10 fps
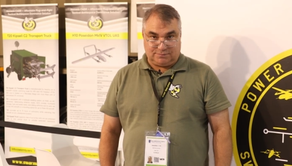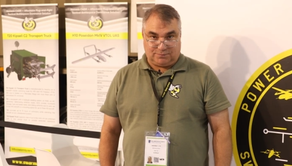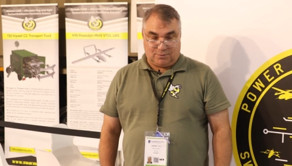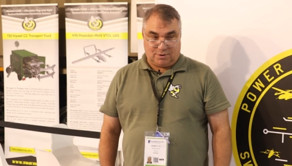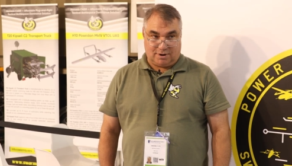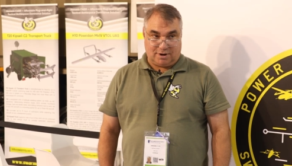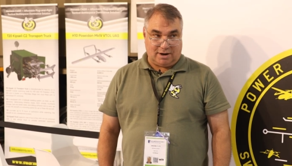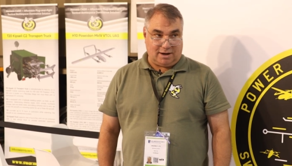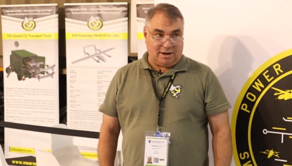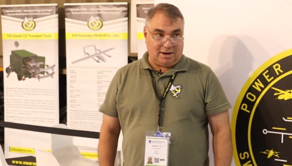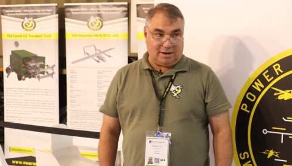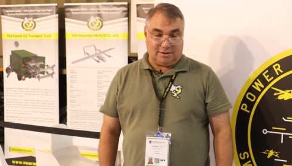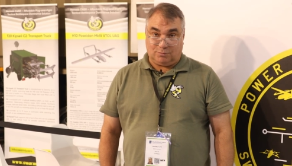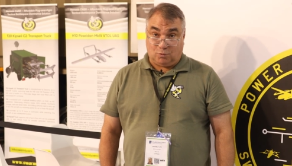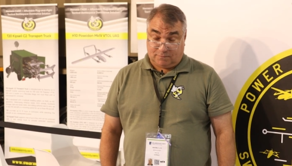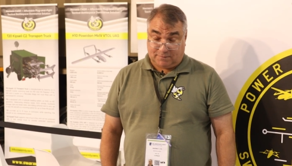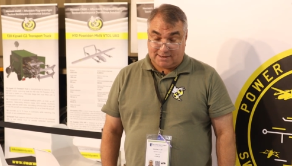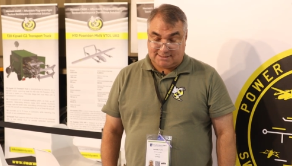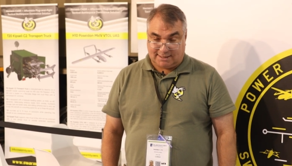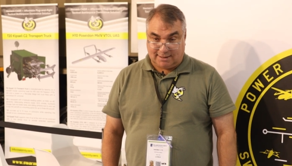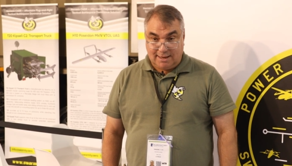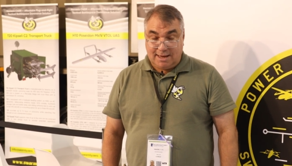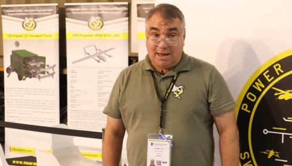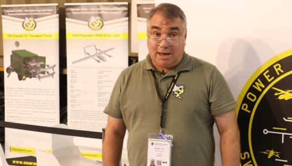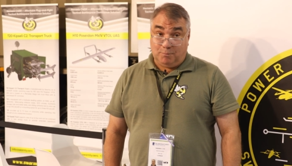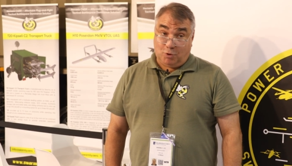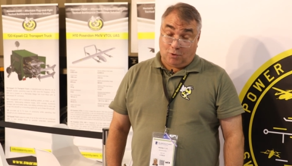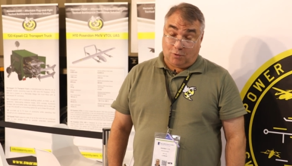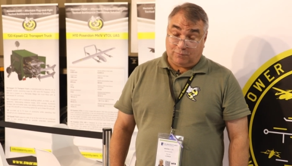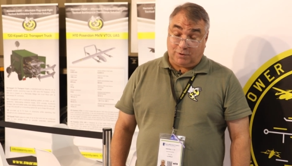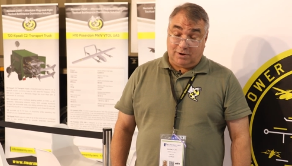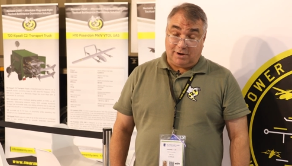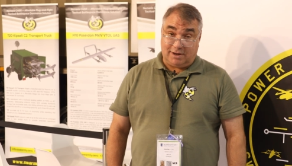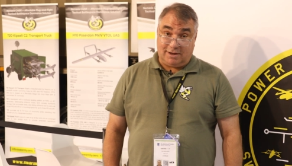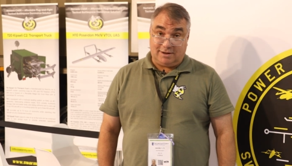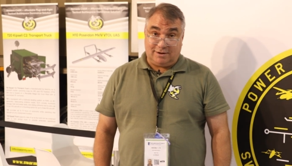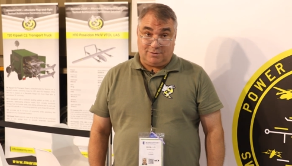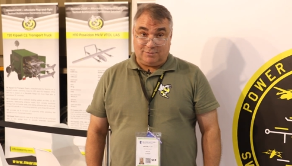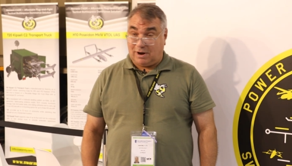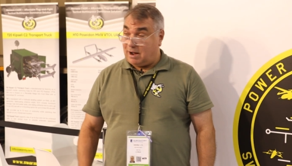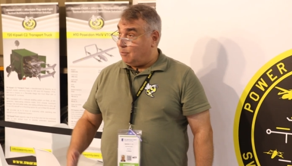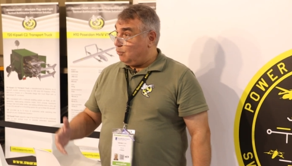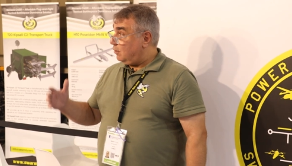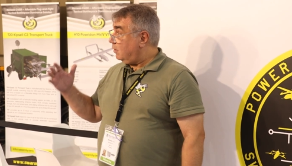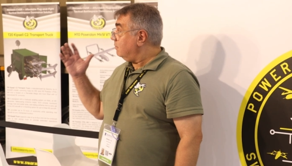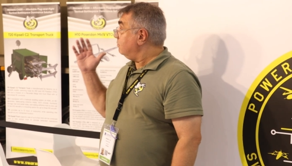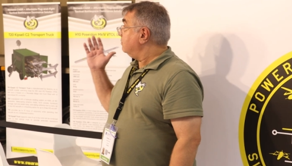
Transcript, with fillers: for uh, the warfighting. Moreover, uh, our